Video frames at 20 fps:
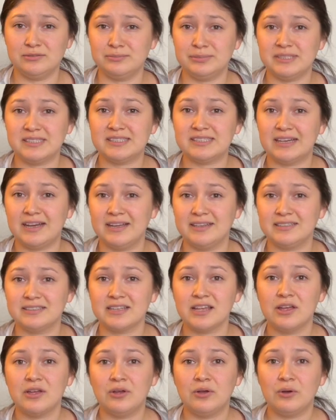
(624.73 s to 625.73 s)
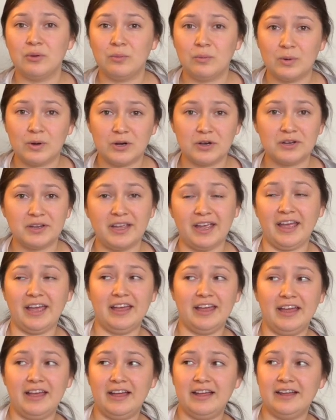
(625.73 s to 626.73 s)
besides work
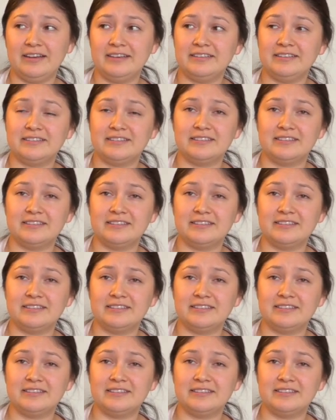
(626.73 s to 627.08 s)
and